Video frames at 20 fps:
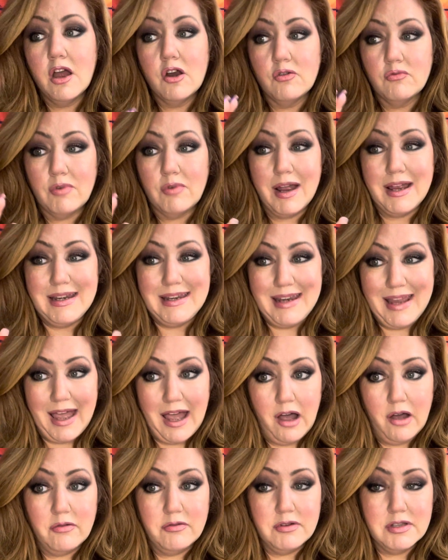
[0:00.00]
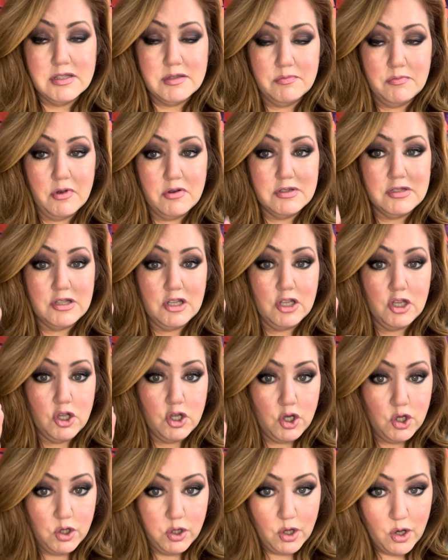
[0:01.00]
Right now, it's mostly
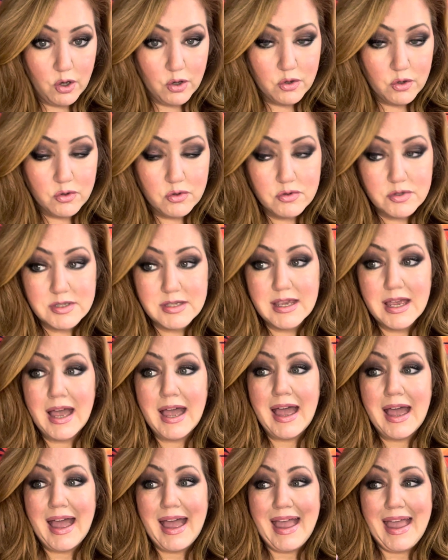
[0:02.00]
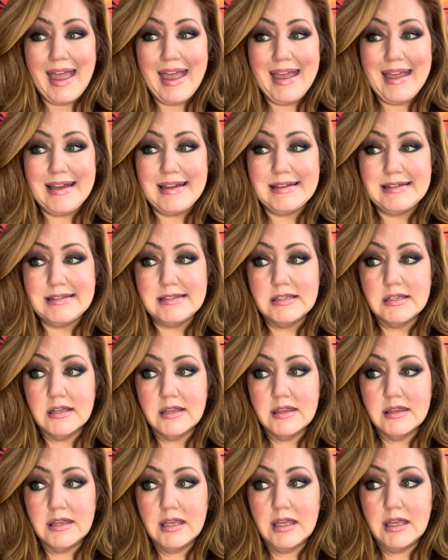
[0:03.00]
clothes and
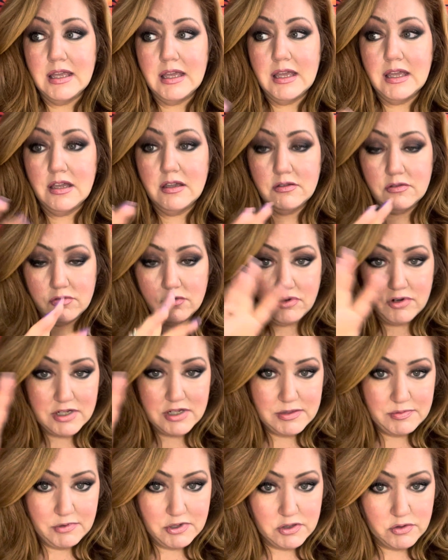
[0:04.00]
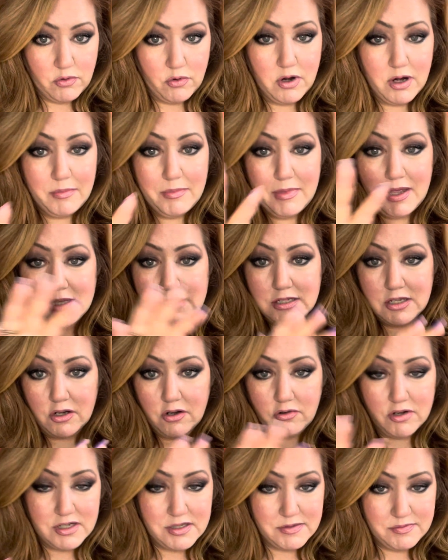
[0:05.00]
the Christmas ornaments and
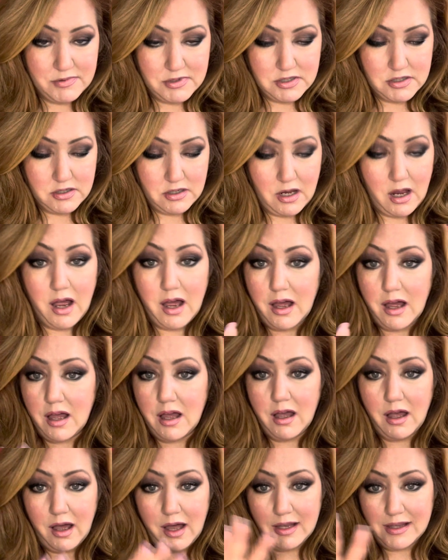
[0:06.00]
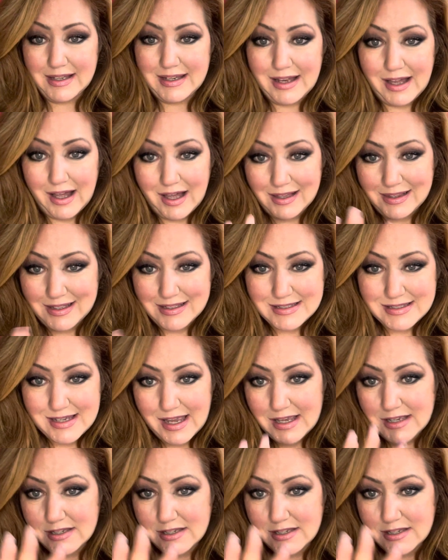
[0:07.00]
Christmas holiday